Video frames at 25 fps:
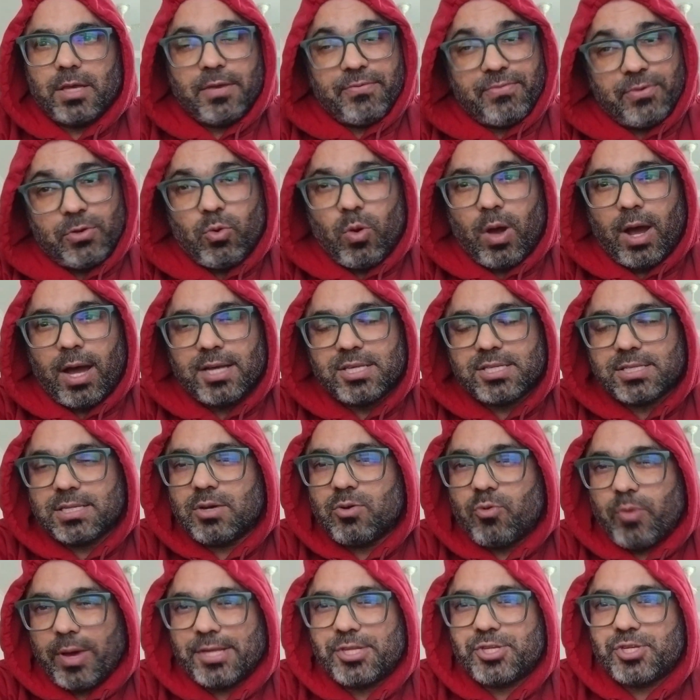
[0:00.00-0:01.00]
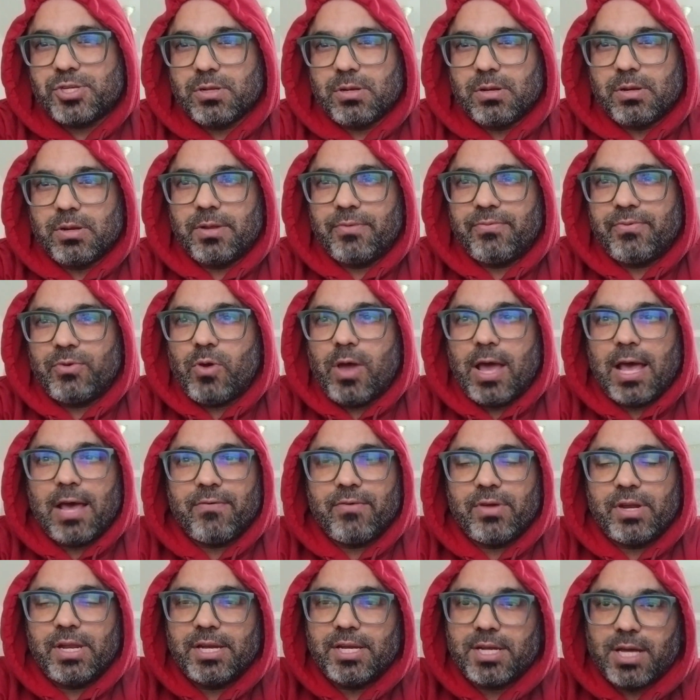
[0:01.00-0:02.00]
if you ask a question, if you
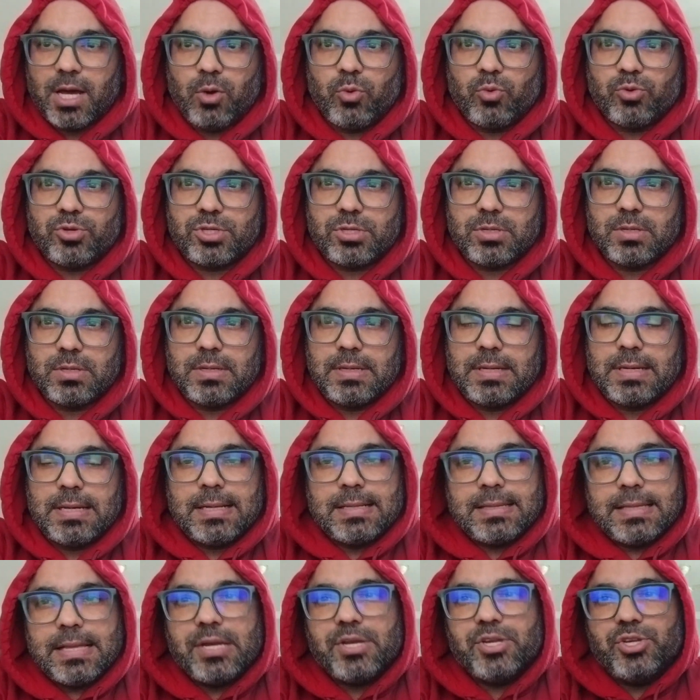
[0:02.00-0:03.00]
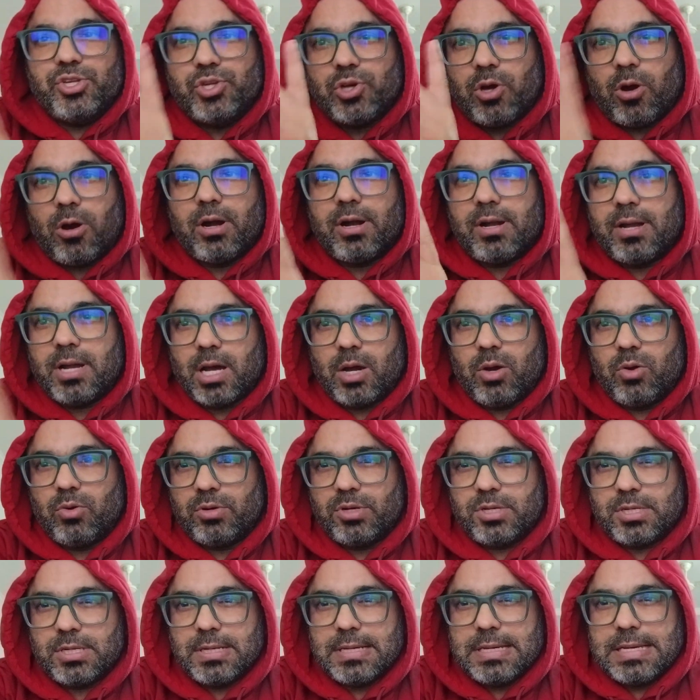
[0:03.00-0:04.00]
have any doubt, then your
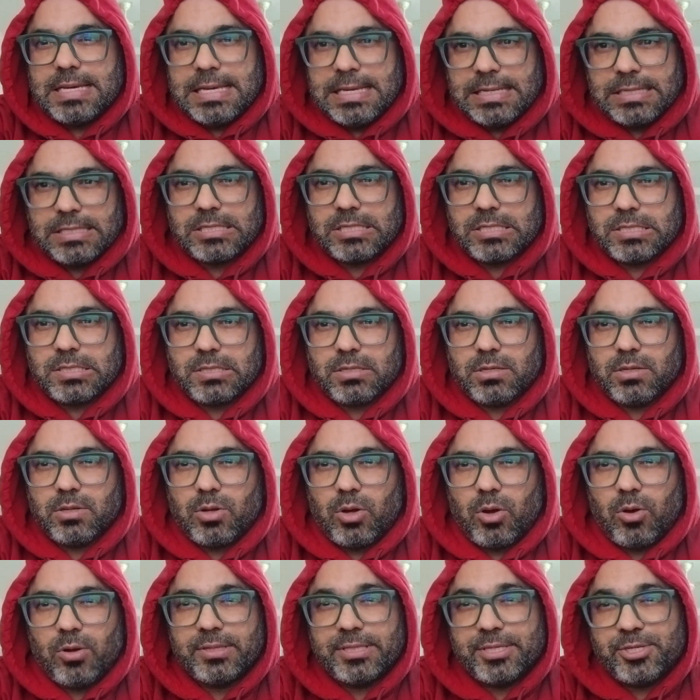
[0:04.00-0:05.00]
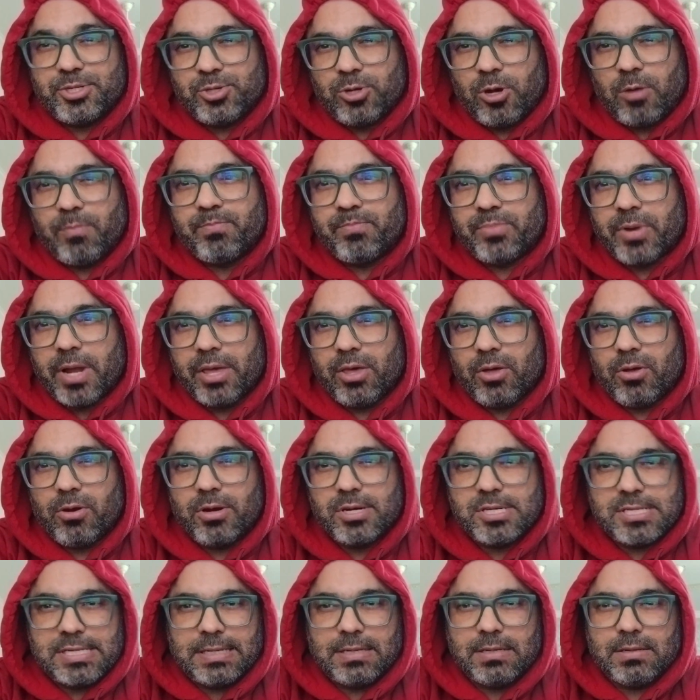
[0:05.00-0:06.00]
doubt is on the top
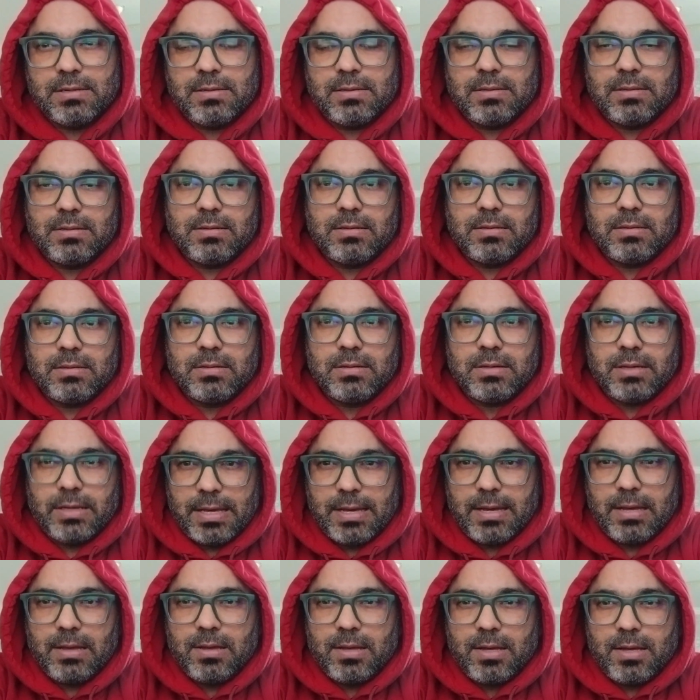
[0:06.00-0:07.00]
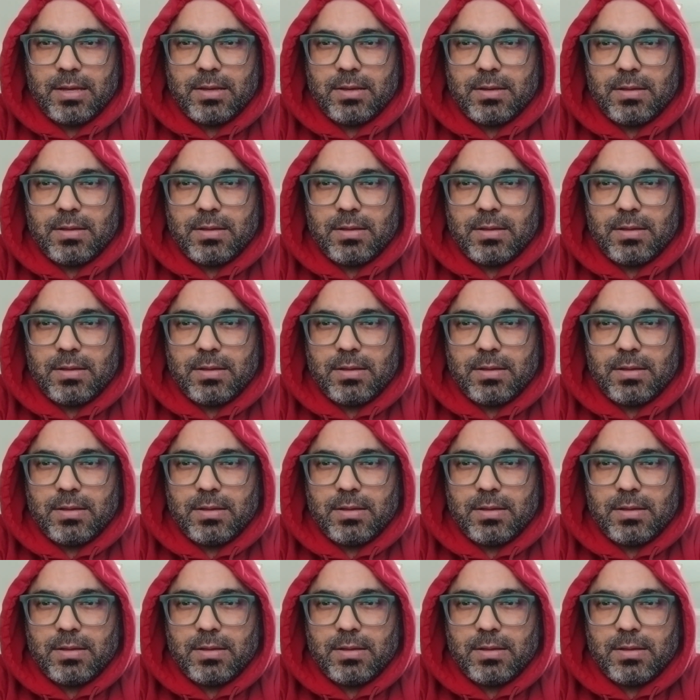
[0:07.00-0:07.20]
priority. Yeah.